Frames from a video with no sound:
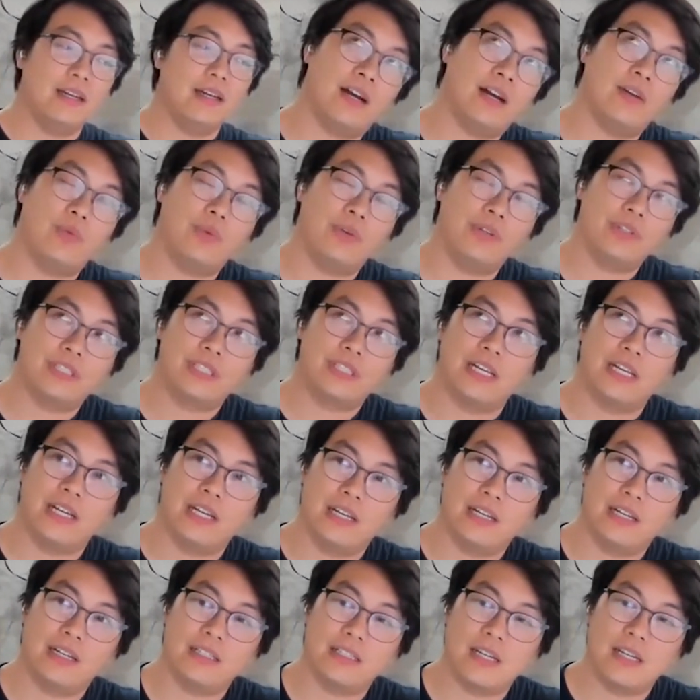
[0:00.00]
I will
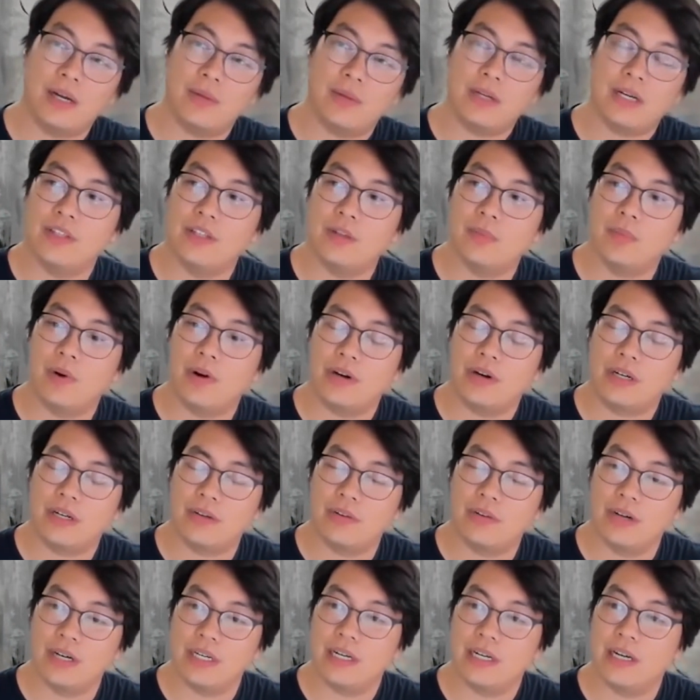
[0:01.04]
say, because I'm in the market
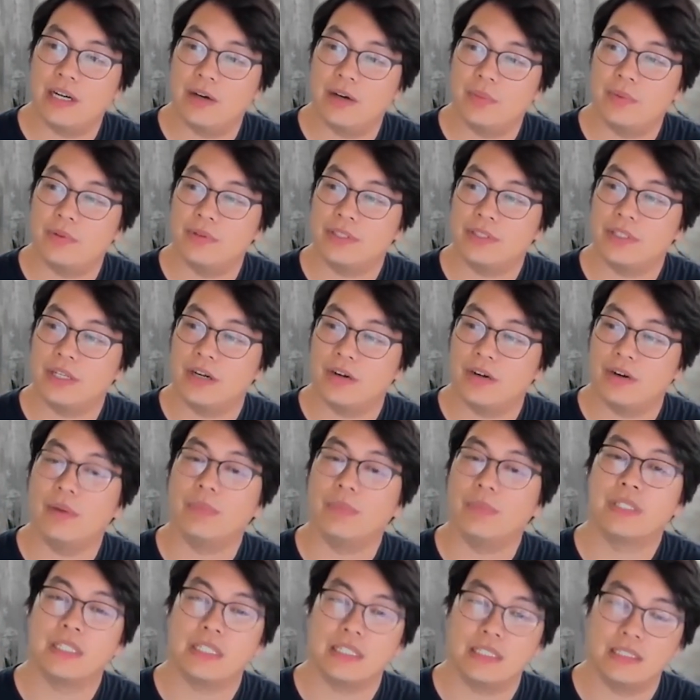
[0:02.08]
right now, per se, or I'm
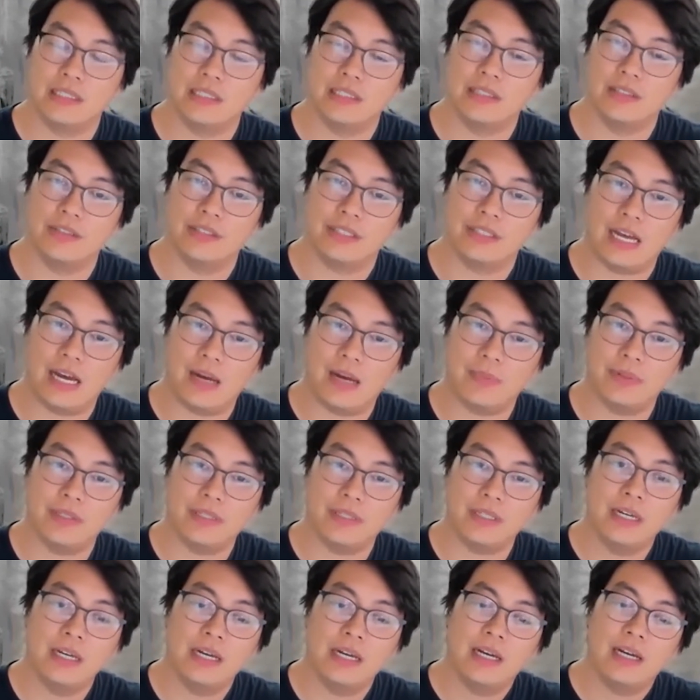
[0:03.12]
seeing deals
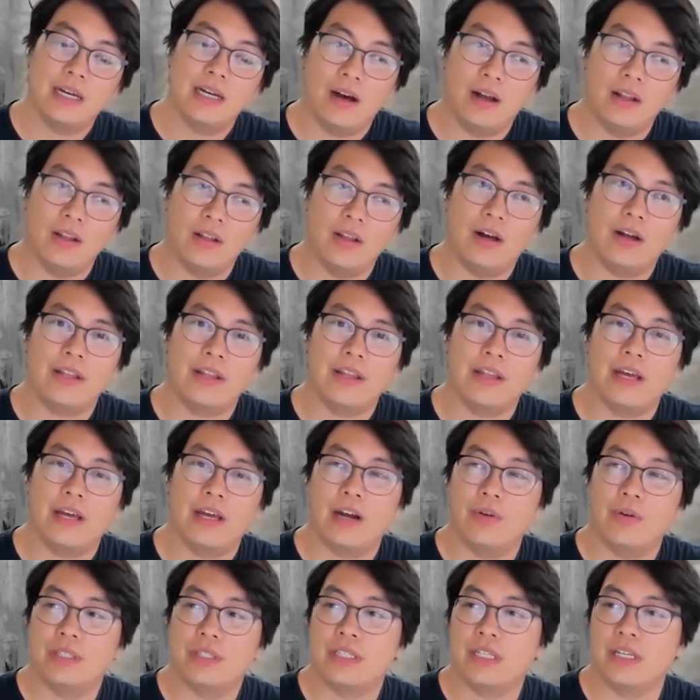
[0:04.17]
happen, a lot of that I
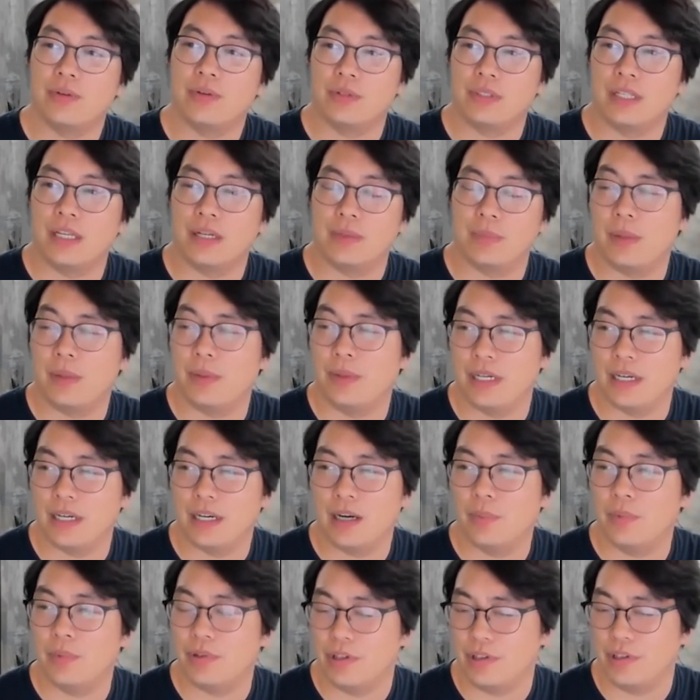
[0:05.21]
would say was like maybe a
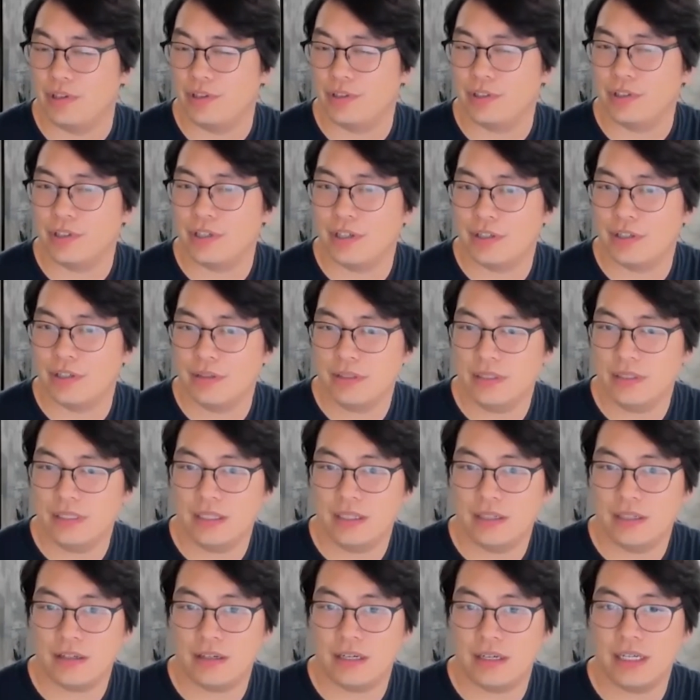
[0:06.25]
couple of years ago,
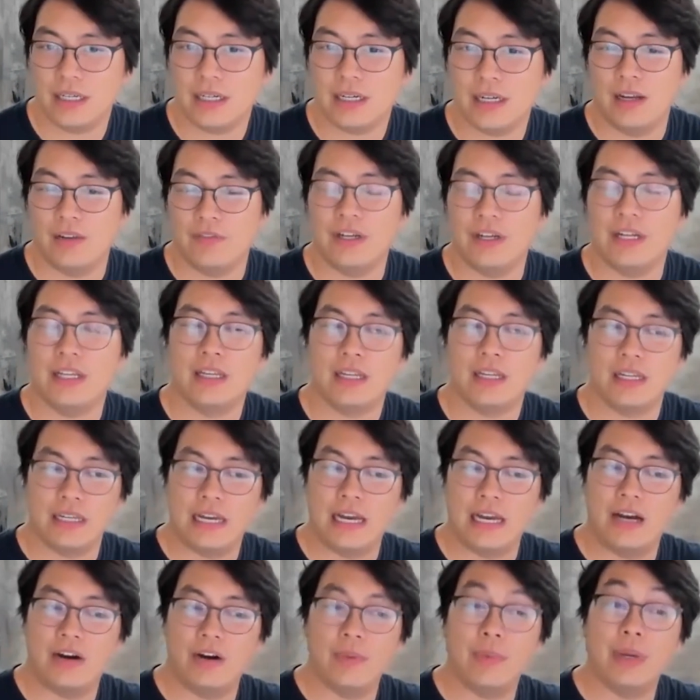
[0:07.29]
right? If anything,
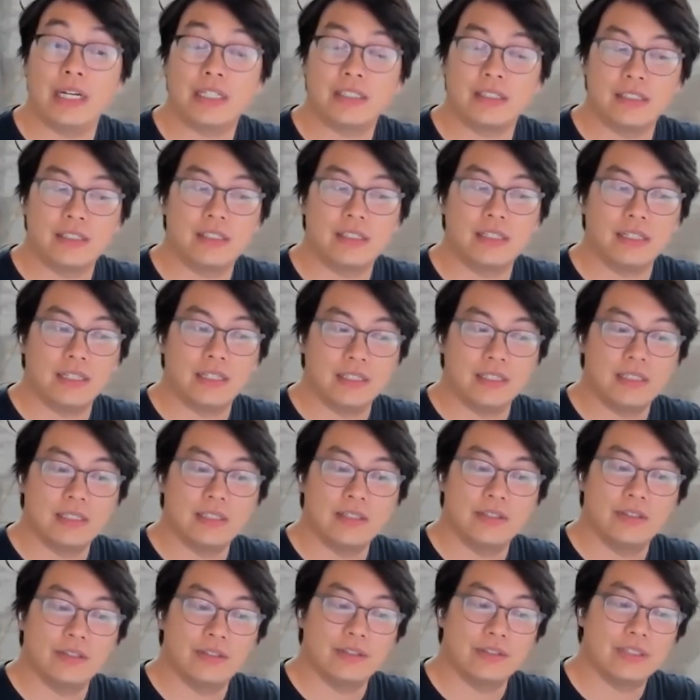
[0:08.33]
now I'm actually seeing
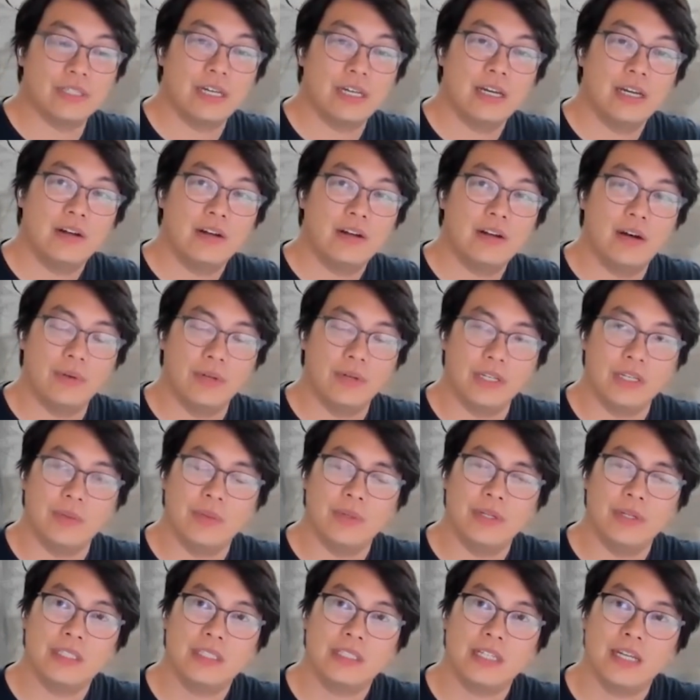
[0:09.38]
deals on an
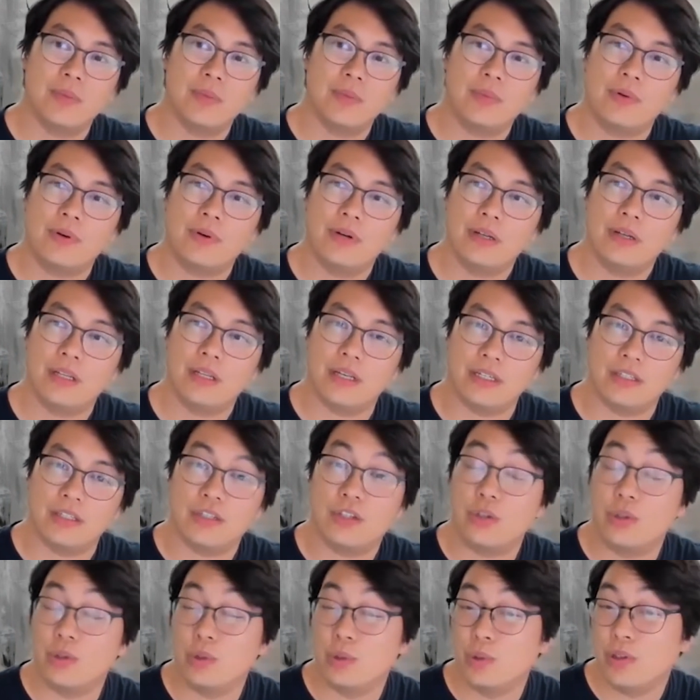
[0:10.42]
EBITDA standpoint, like
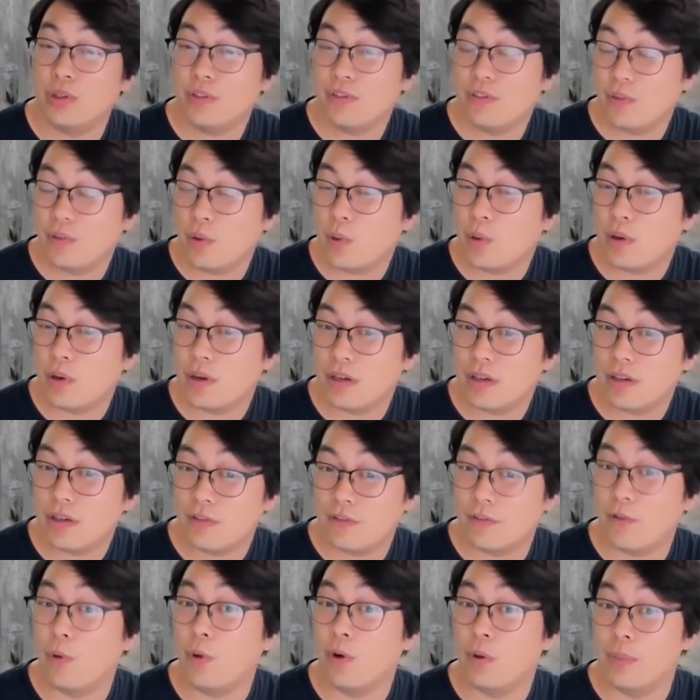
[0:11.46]
2 to 4,
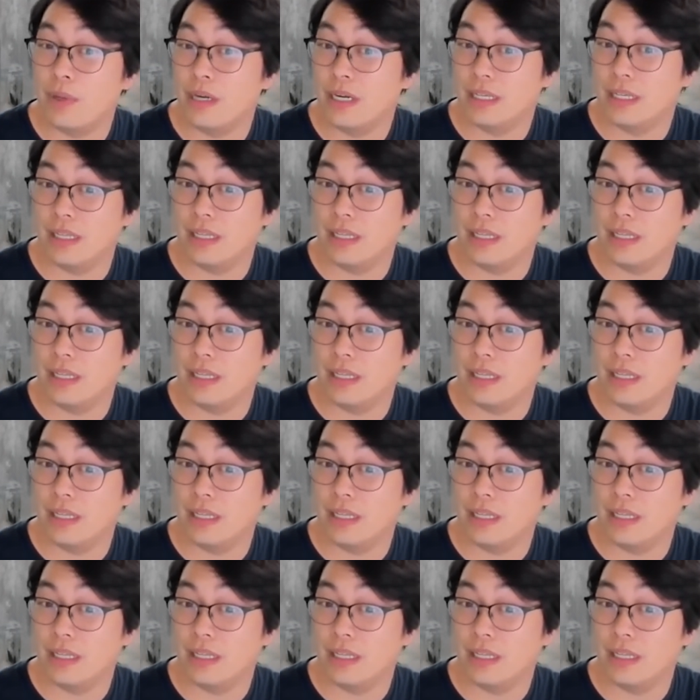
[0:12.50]
4 being